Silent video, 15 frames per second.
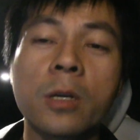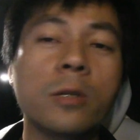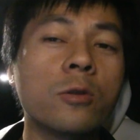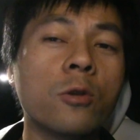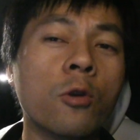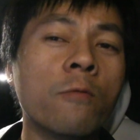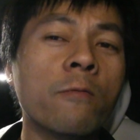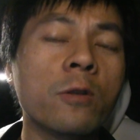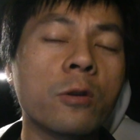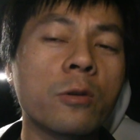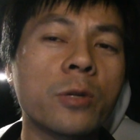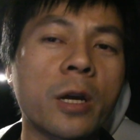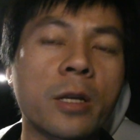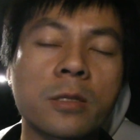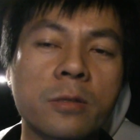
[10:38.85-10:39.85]
you
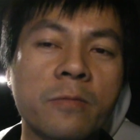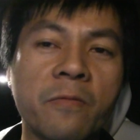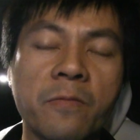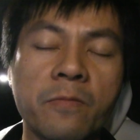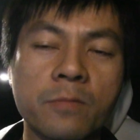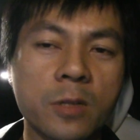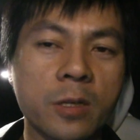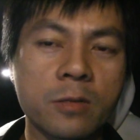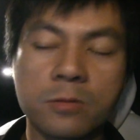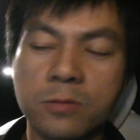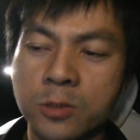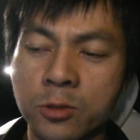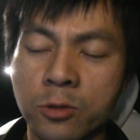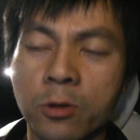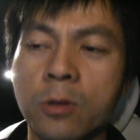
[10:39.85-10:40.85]
overload that like
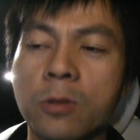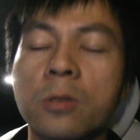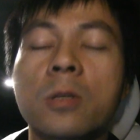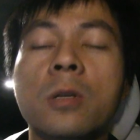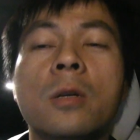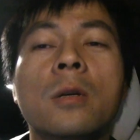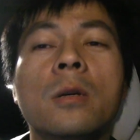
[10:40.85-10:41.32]
circuit,